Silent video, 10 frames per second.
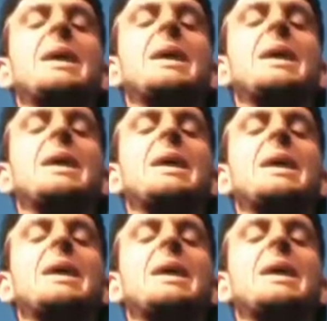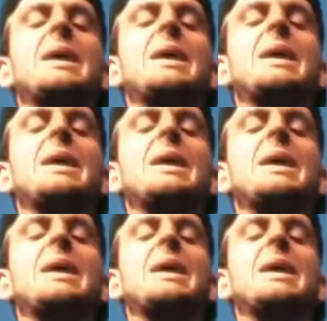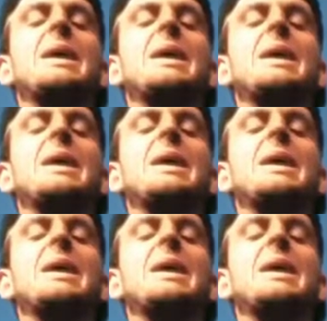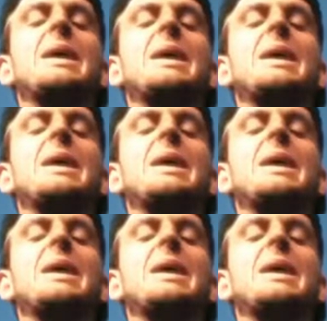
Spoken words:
(not speaking)